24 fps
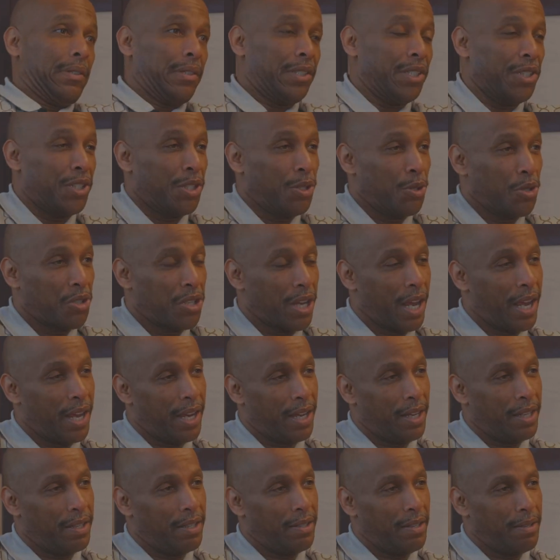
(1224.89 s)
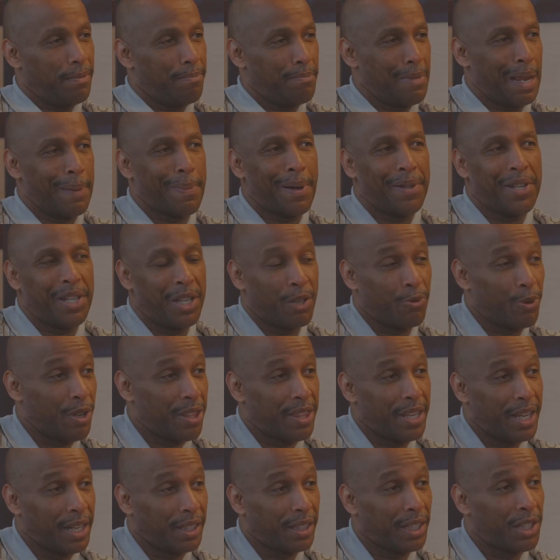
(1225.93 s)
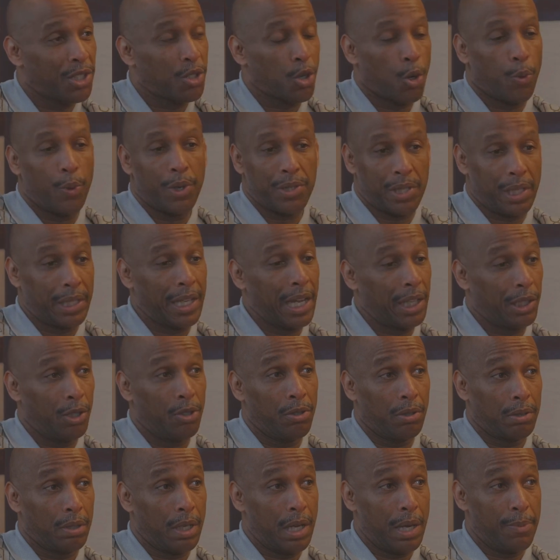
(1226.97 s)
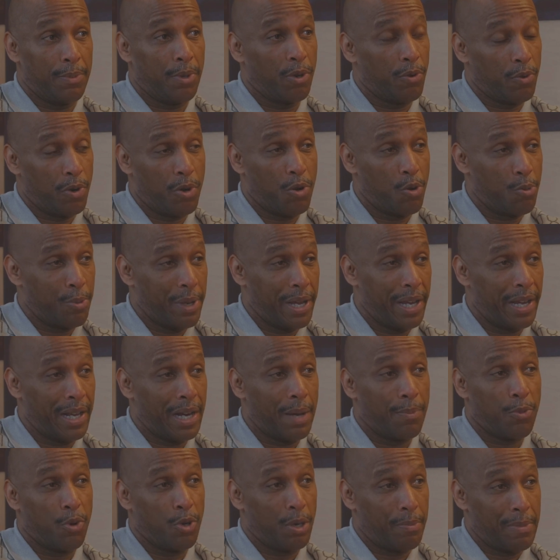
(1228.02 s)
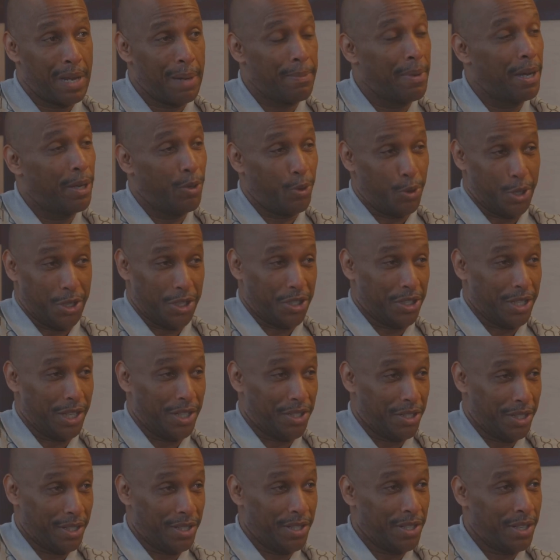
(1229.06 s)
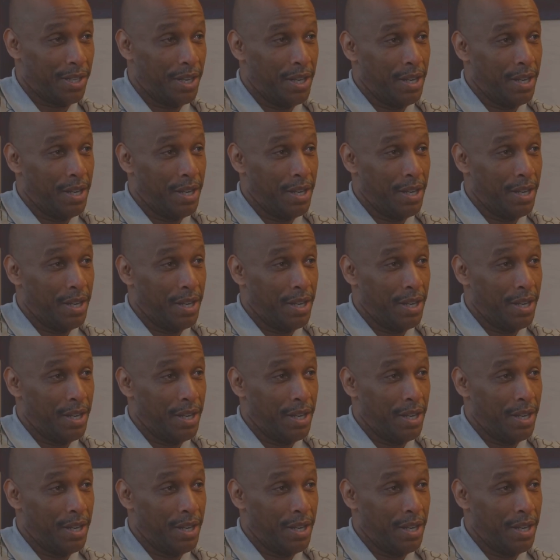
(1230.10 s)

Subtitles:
did you say, maybe I need to rethink this? Or was it like, look, I'm a grown man, I'm going to make my own decisions.